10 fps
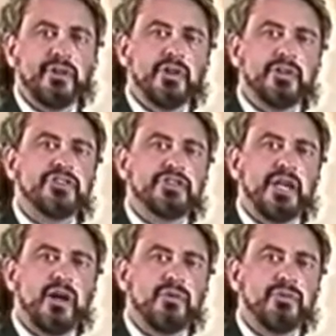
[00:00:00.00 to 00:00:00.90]

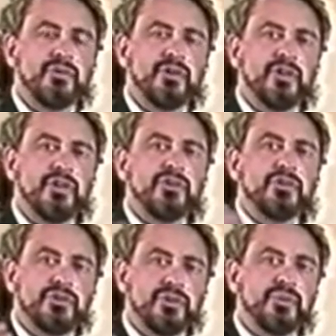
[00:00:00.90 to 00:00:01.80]
herself
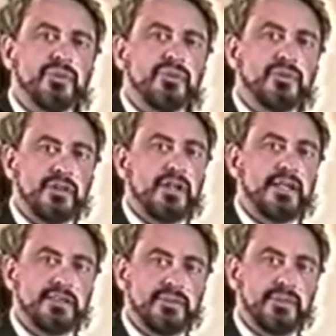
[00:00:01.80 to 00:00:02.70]
to the
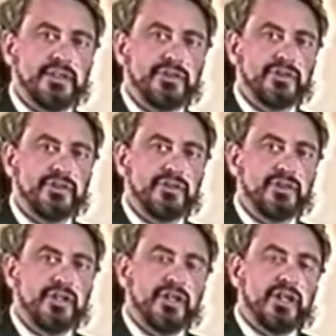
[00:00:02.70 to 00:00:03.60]
light switch.
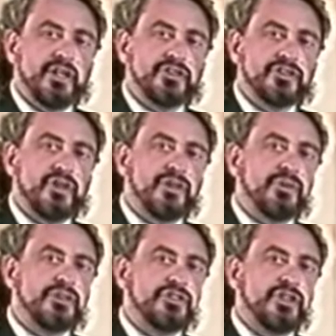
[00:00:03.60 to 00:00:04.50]
So
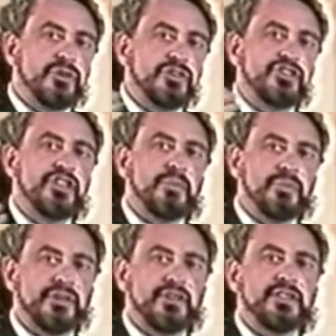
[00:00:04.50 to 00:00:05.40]
there is no
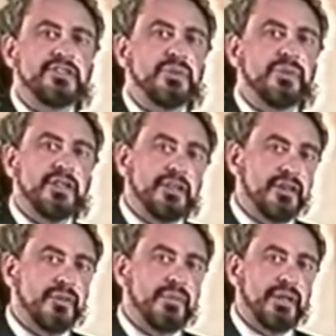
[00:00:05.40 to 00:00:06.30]
separateness or
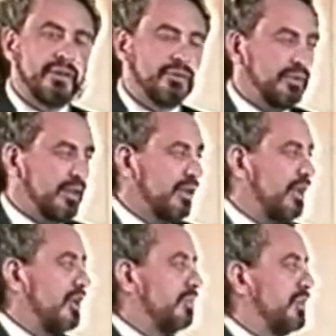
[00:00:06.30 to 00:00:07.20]
ego boundary
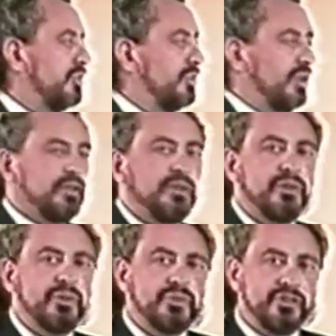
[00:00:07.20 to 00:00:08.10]
between
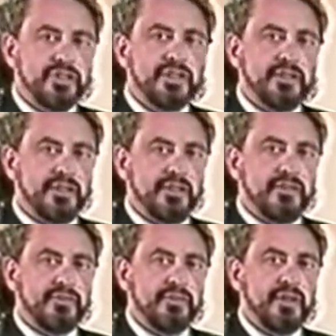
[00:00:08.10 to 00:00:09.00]
who she
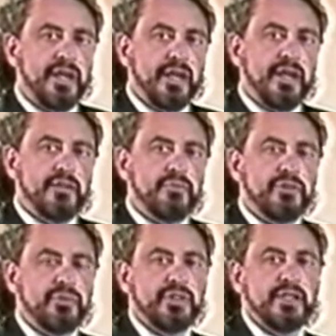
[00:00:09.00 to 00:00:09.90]
is and
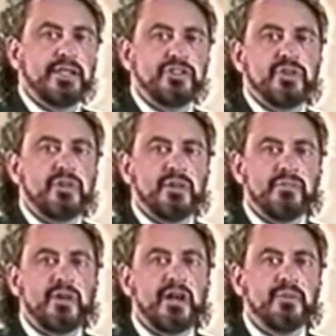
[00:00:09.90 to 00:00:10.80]
between the external
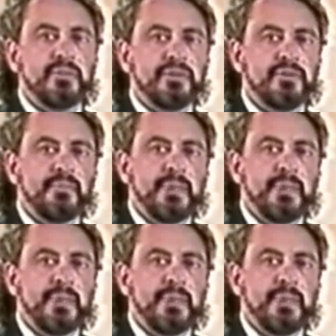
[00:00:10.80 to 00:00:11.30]
environment.